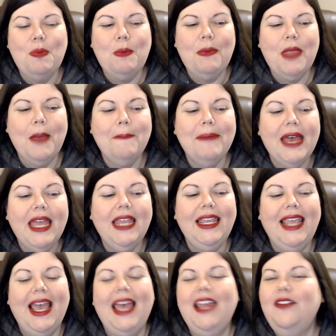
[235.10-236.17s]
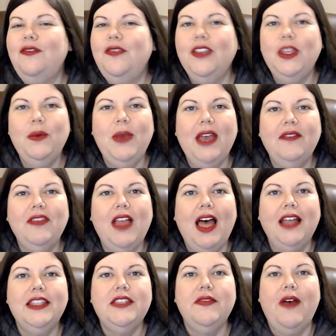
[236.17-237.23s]
But yeah, in Philly, we have
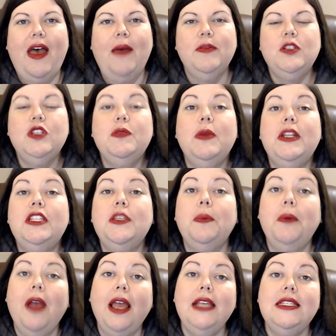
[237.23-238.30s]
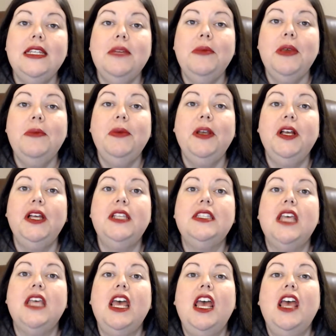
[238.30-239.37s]
lots of options, but it's surprising to me because
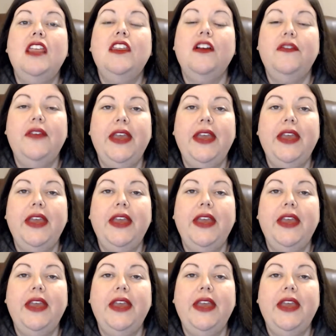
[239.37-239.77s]
they're vegan